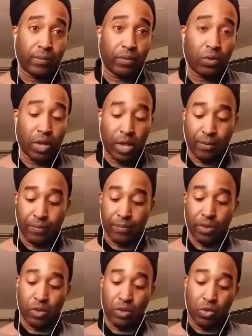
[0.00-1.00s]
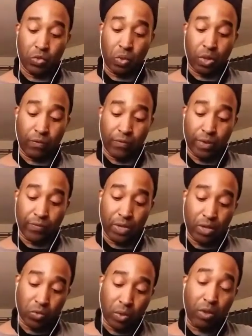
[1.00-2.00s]
Okay? 12,
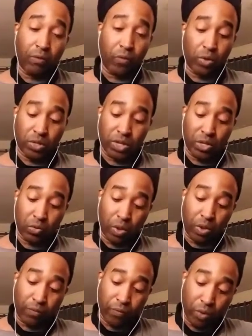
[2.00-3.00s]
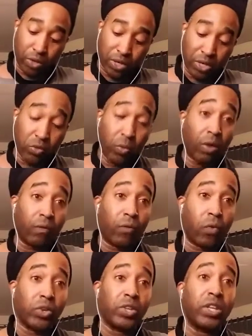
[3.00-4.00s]
15, 12, 14, 12, 14, 12,
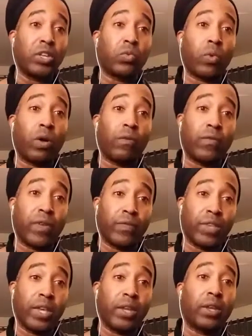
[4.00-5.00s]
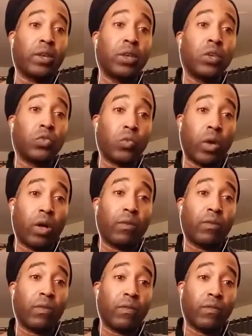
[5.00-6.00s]
14, 12, 15,
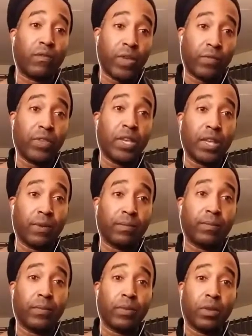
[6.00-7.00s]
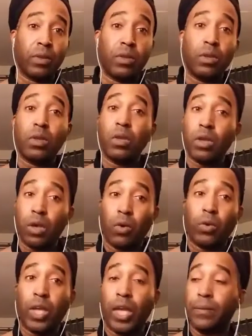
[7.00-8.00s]
12, 15.
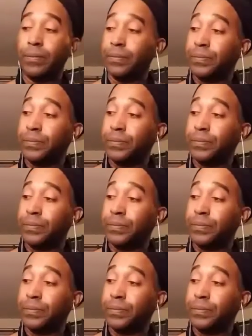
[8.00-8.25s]
Okay.